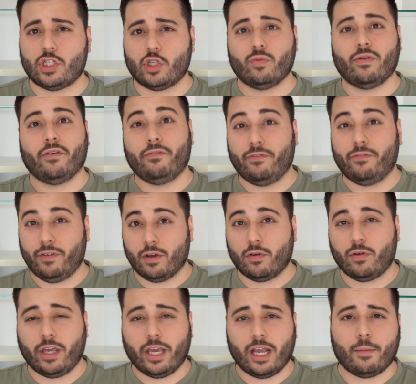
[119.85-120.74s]
so a
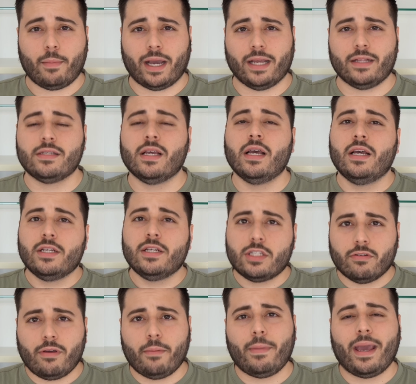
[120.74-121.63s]
few gigabytes,
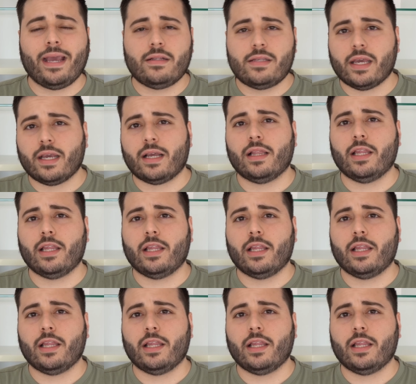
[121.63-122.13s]
so it may take a